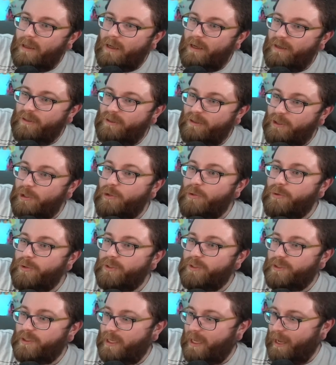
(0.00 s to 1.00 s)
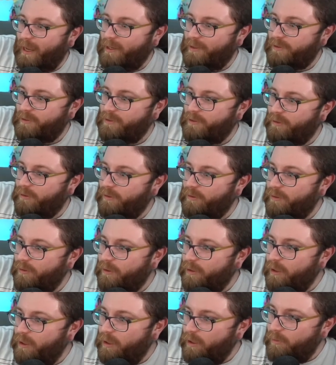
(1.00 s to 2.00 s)
a newscaster
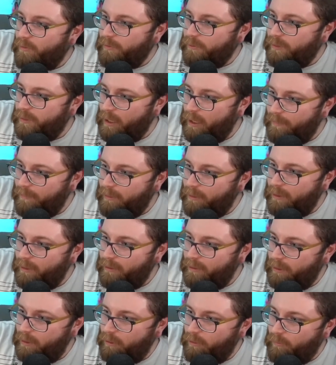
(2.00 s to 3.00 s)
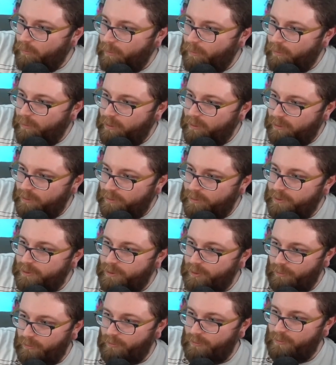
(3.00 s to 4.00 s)
would come on here wearing a
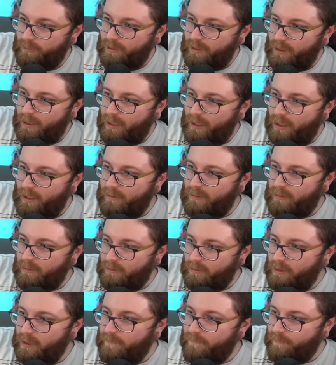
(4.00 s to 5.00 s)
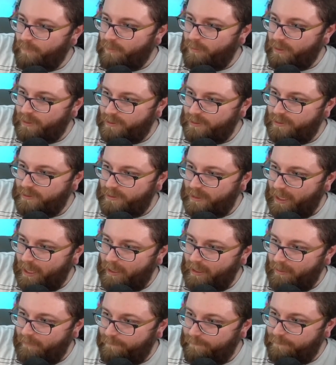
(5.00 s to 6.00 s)
suit and deliver a
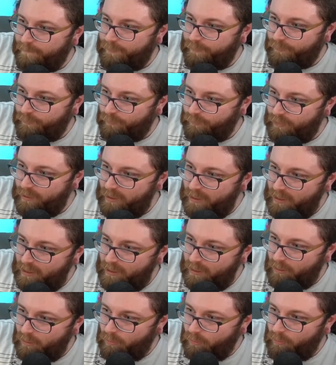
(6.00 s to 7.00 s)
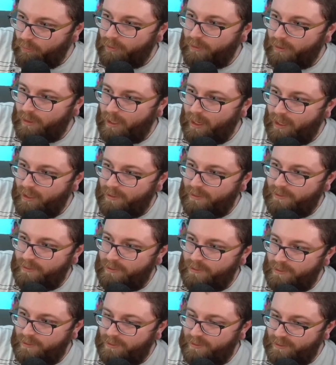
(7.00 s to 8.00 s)
set of
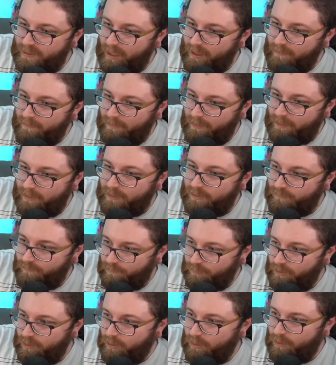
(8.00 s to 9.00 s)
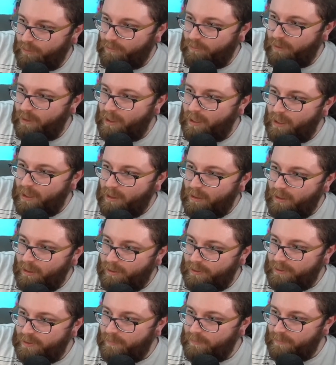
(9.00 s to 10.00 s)
pre-organized segments for you,
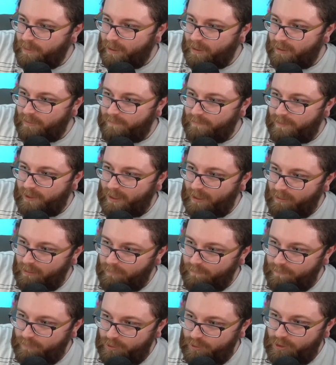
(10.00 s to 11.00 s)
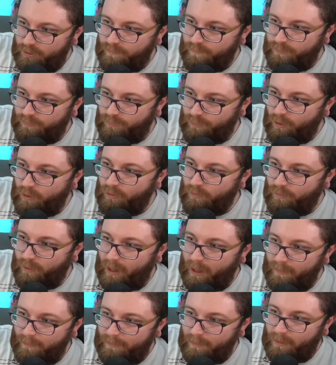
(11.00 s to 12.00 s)
like some kind of television
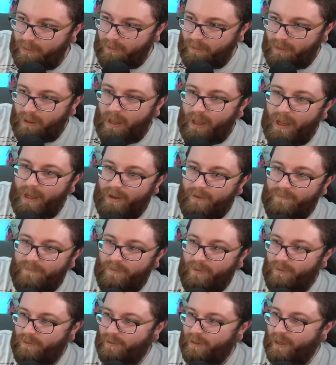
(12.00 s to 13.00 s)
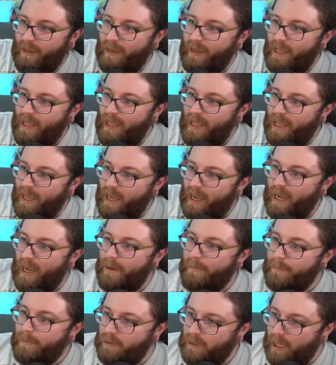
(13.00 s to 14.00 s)
program done live, okay? I
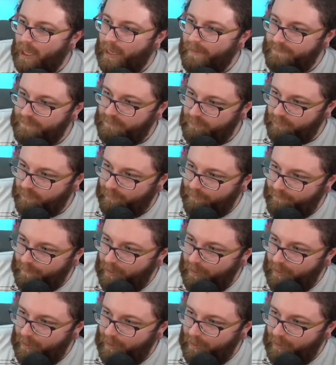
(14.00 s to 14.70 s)
am a live streamer. If